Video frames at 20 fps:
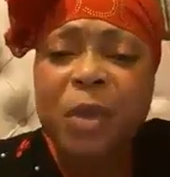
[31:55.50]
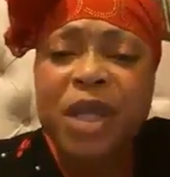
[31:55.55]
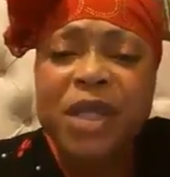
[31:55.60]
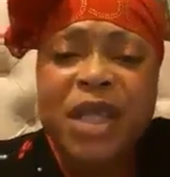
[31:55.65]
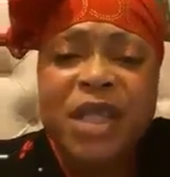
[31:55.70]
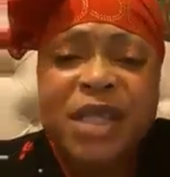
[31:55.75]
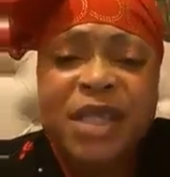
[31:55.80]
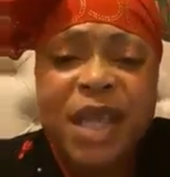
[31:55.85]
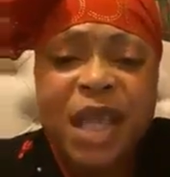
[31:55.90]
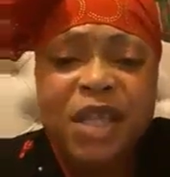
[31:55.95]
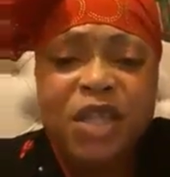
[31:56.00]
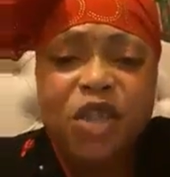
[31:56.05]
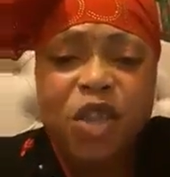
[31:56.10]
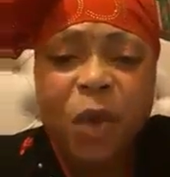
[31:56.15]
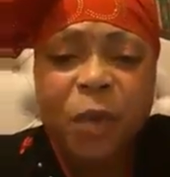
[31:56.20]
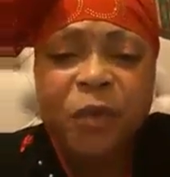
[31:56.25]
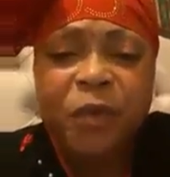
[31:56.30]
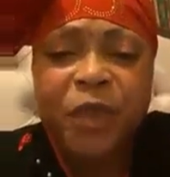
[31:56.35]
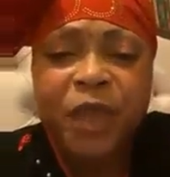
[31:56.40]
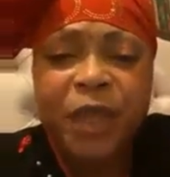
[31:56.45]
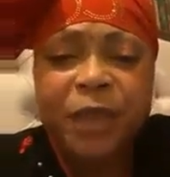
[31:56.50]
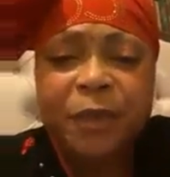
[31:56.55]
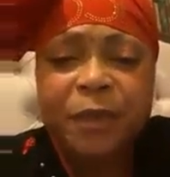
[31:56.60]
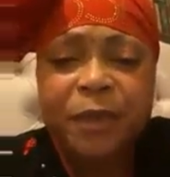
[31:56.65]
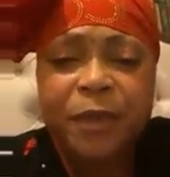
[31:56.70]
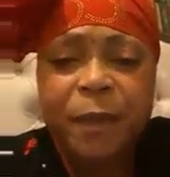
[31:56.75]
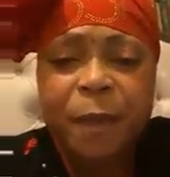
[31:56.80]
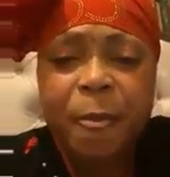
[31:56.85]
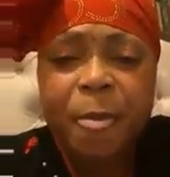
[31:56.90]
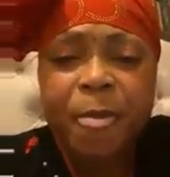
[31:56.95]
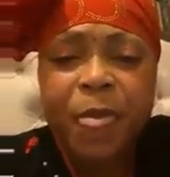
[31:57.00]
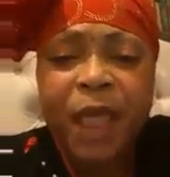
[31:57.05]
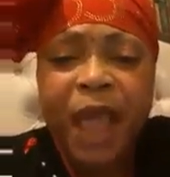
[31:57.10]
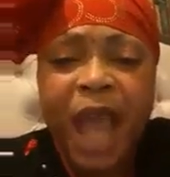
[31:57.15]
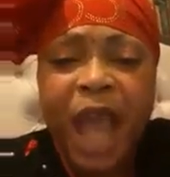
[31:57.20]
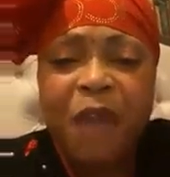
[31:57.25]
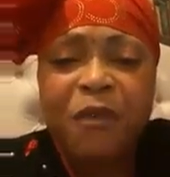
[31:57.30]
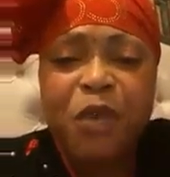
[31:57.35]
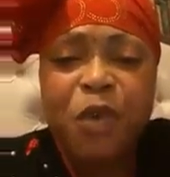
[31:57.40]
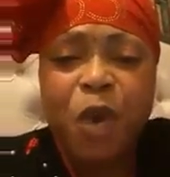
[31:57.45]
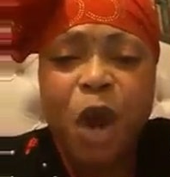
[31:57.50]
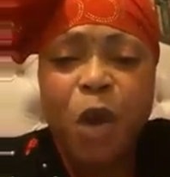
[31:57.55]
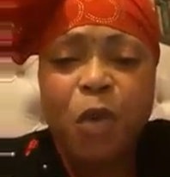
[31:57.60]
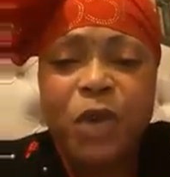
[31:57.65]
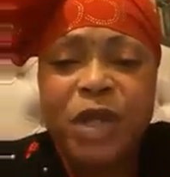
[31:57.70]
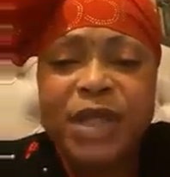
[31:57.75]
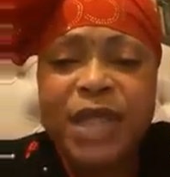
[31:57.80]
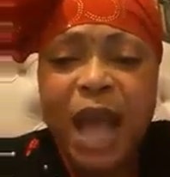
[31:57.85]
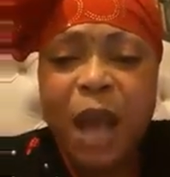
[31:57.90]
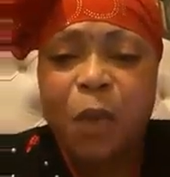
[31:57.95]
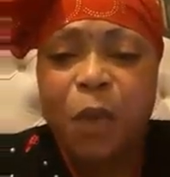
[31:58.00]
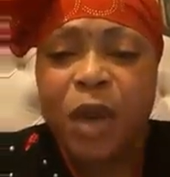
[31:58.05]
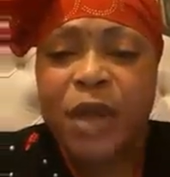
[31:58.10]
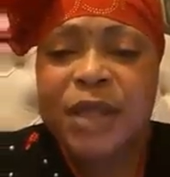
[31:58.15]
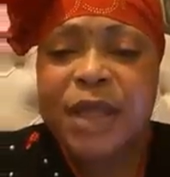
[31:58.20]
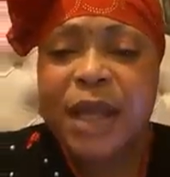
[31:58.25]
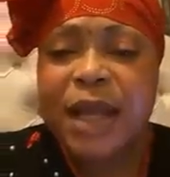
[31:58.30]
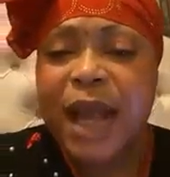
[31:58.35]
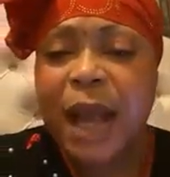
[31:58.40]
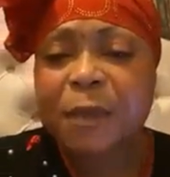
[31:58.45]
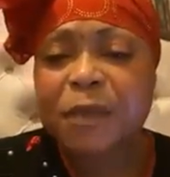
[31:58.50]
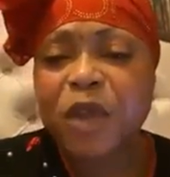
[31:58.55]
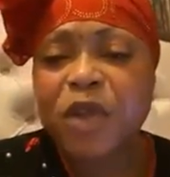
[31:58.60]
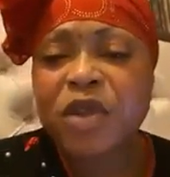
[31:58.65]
Somebody is saying something. Everyone will die one day.